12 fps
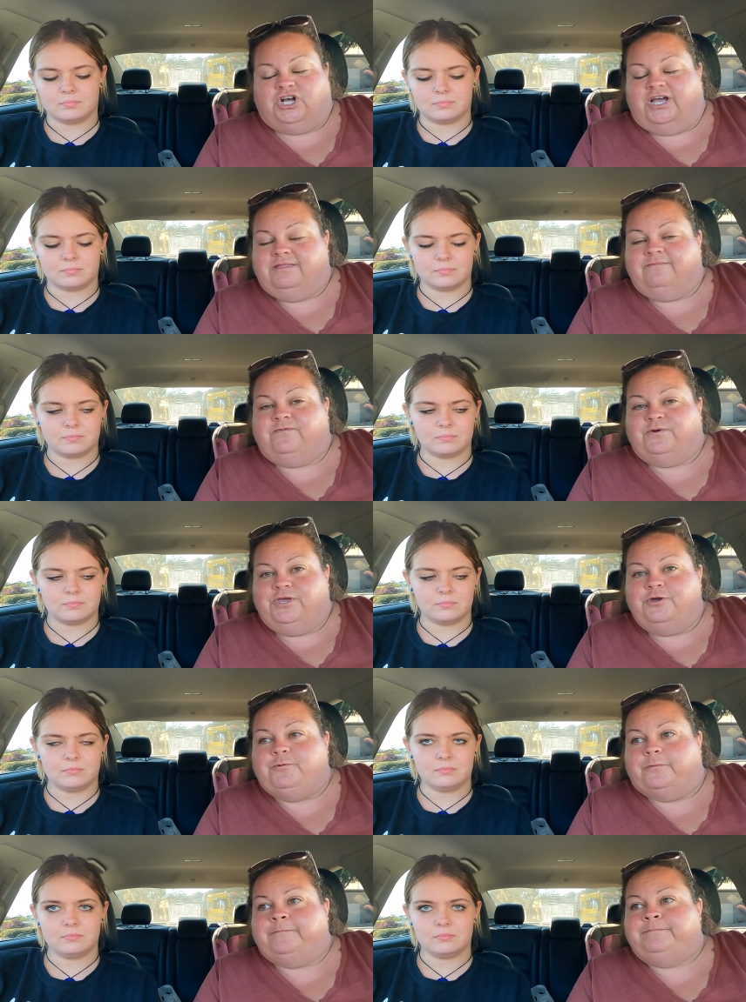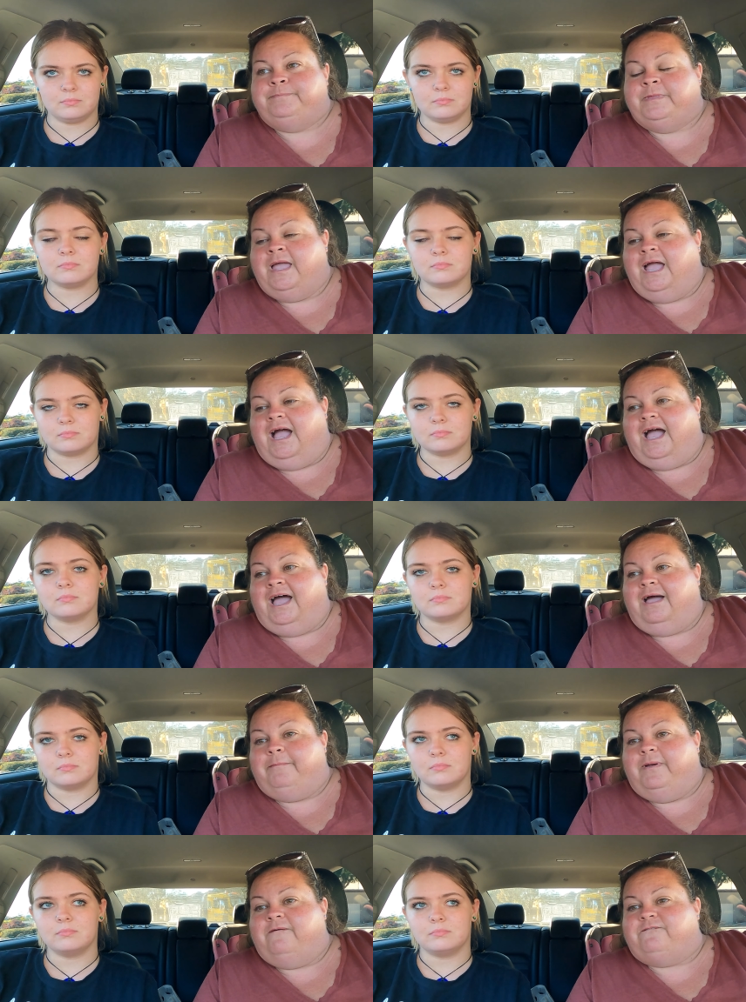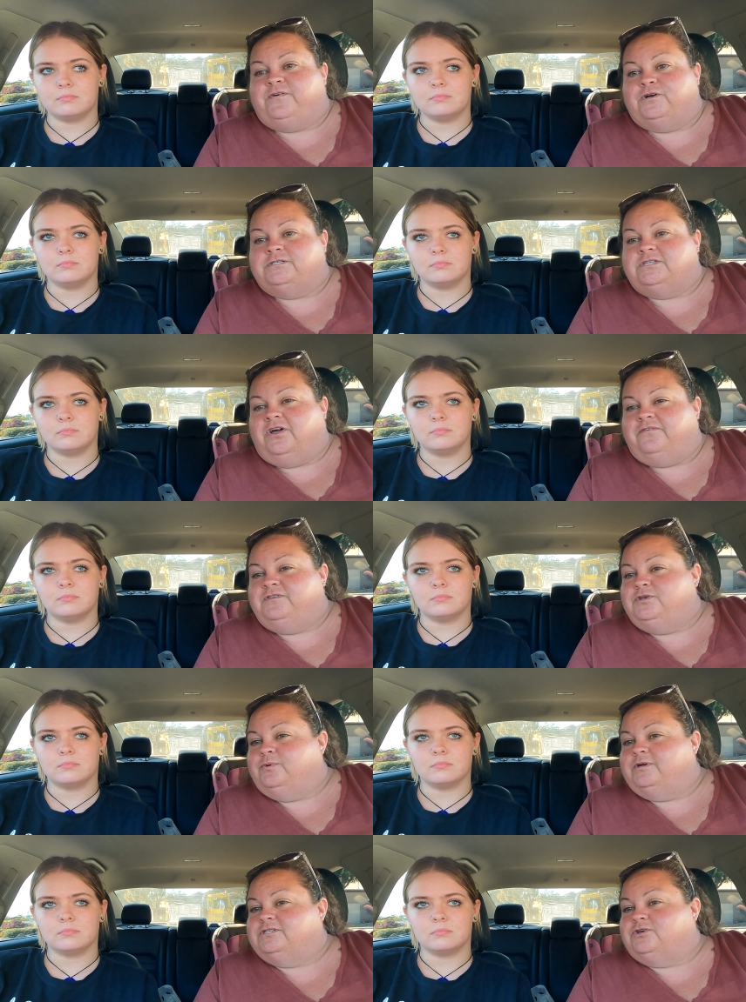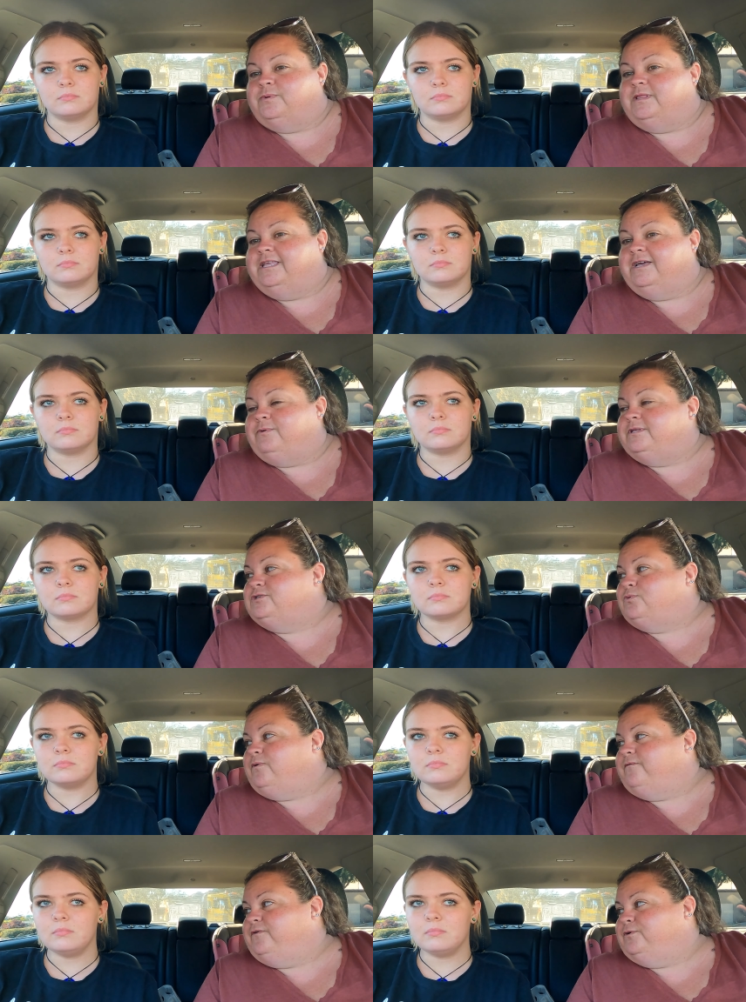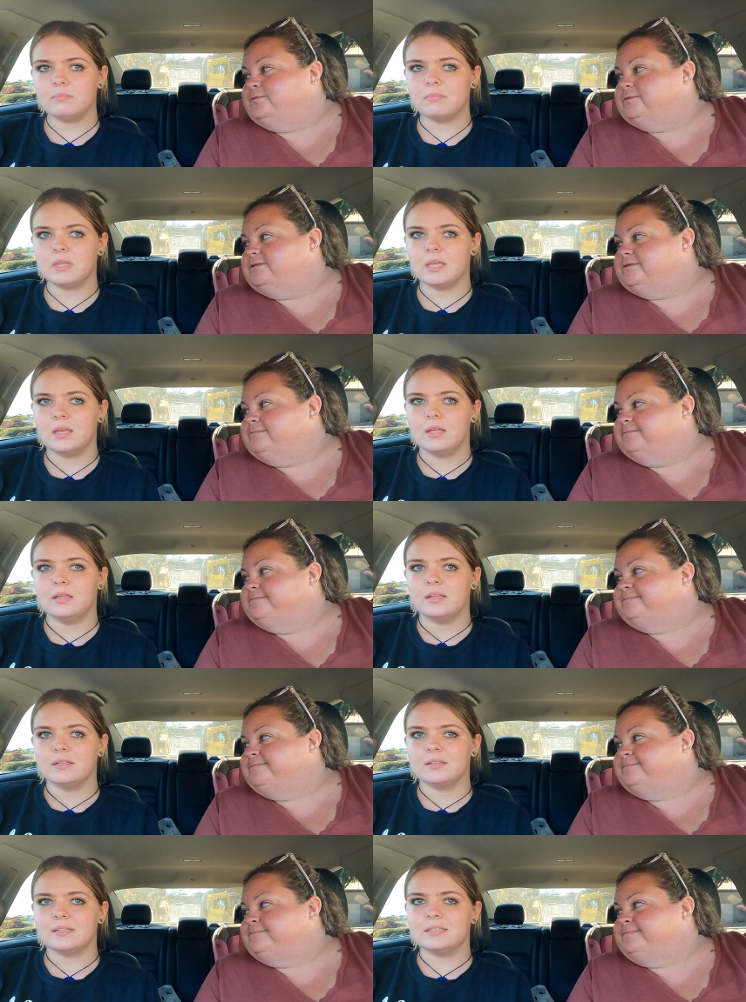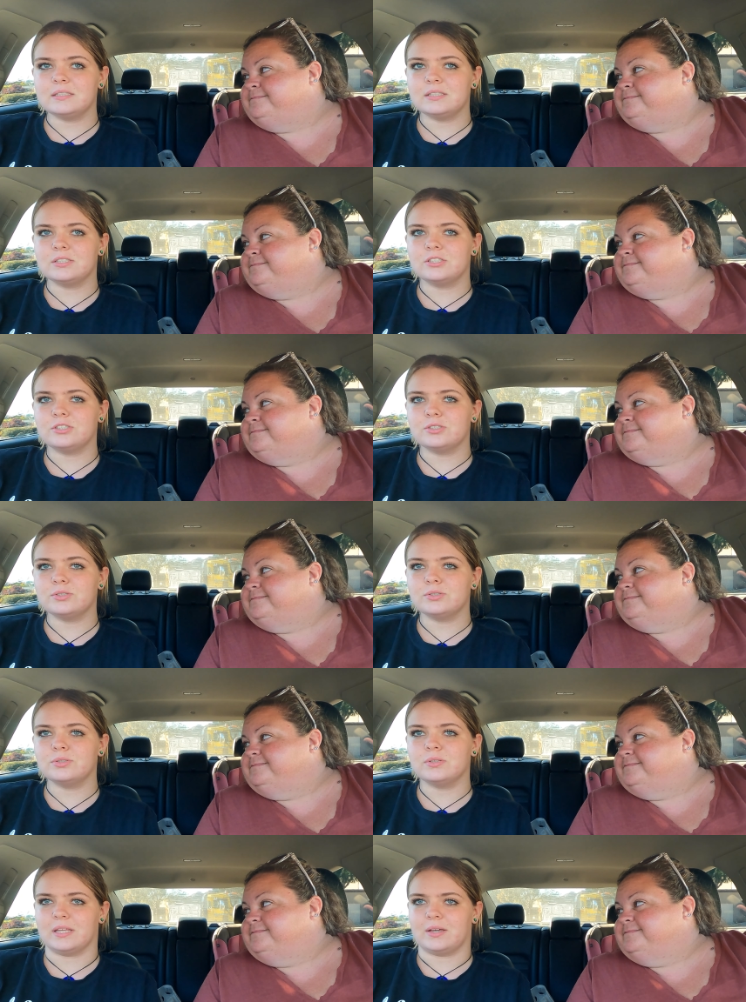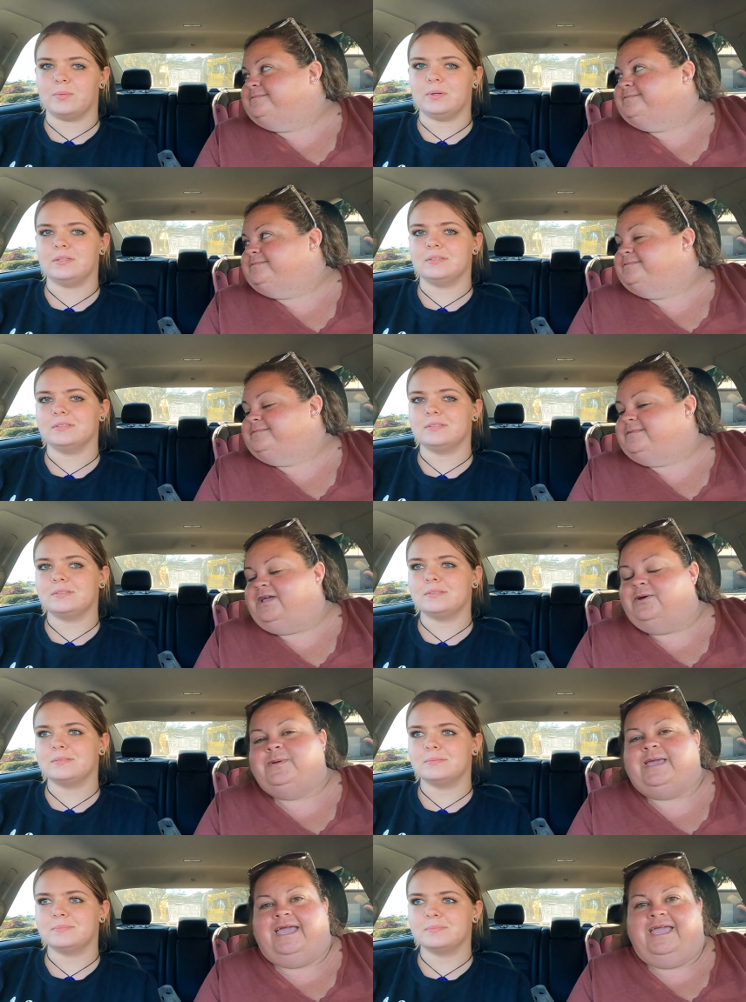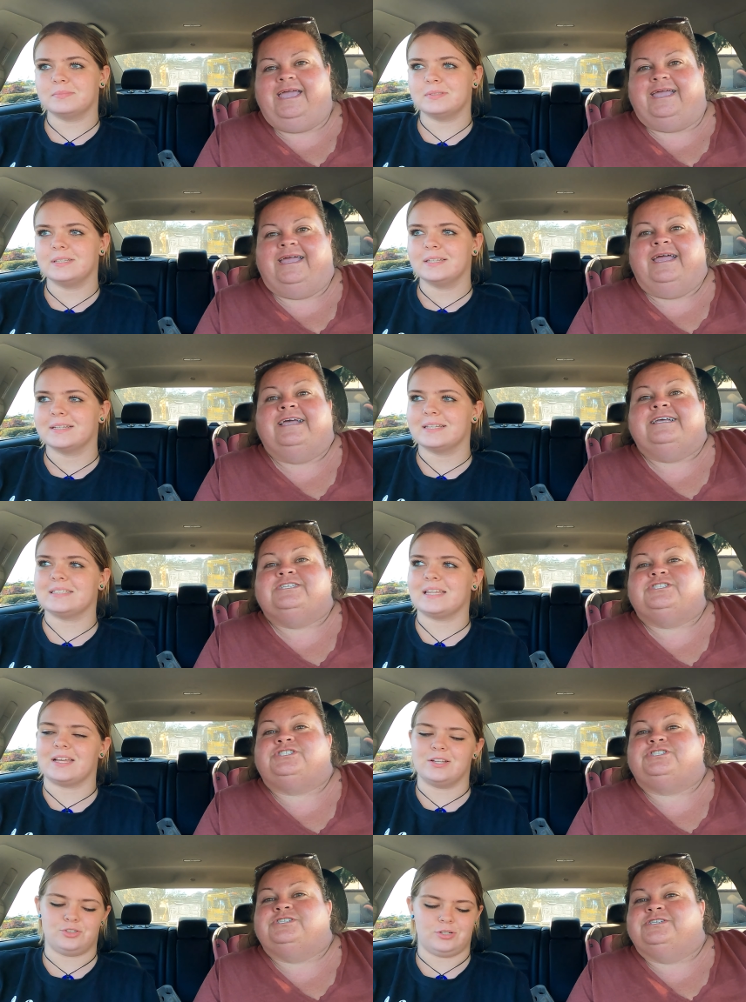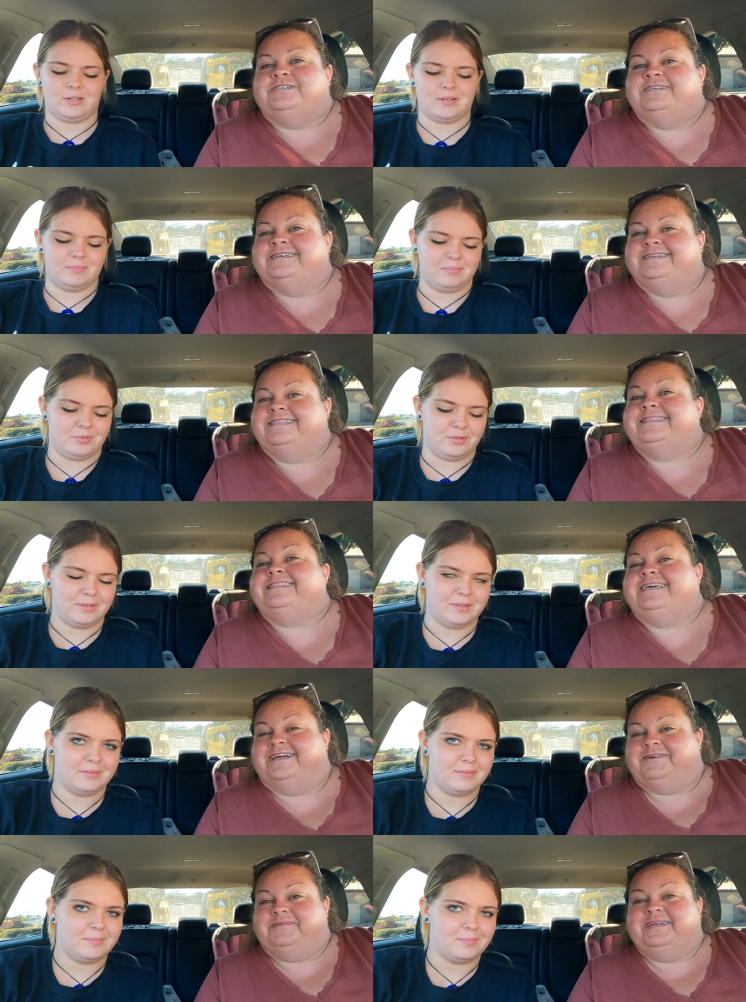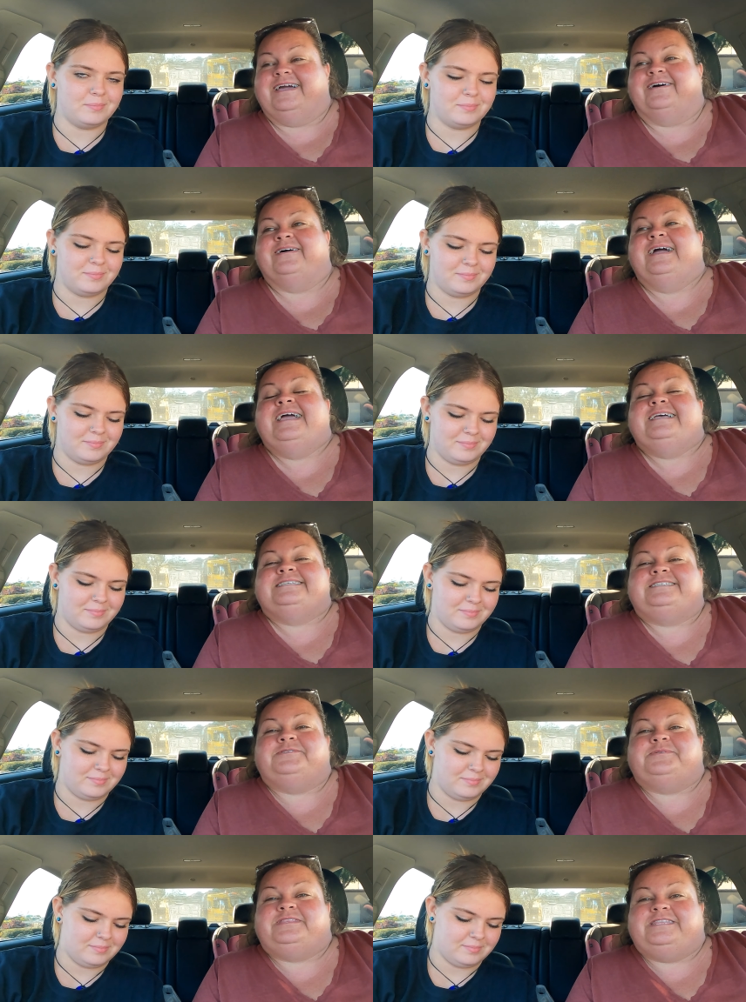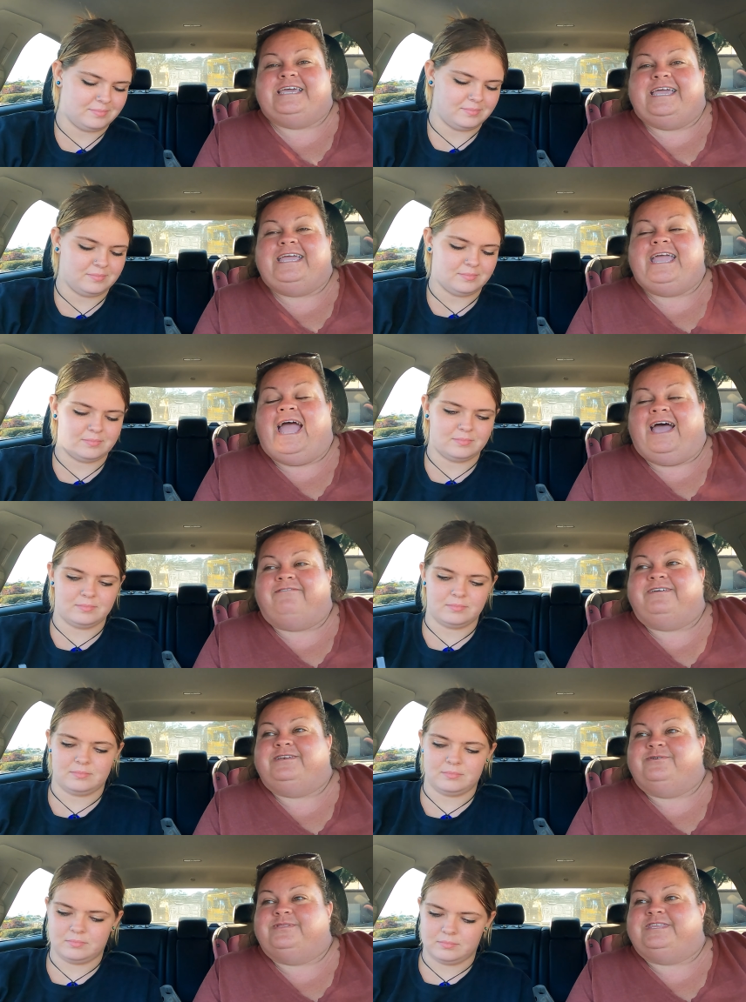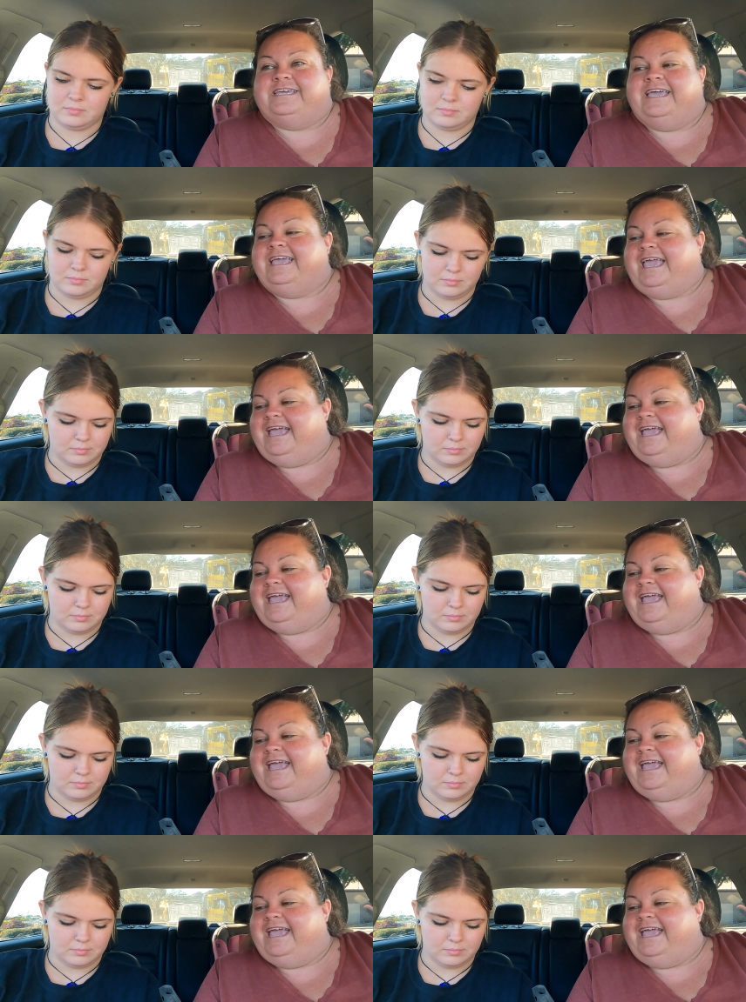Speaker 1: to try them for you. Um, first off, do you want to start with liquids or foods? Let's do
Speaker 2: liquids.
Speaker 1: Okay. Because I can drink them. There we go. So they have a new thing at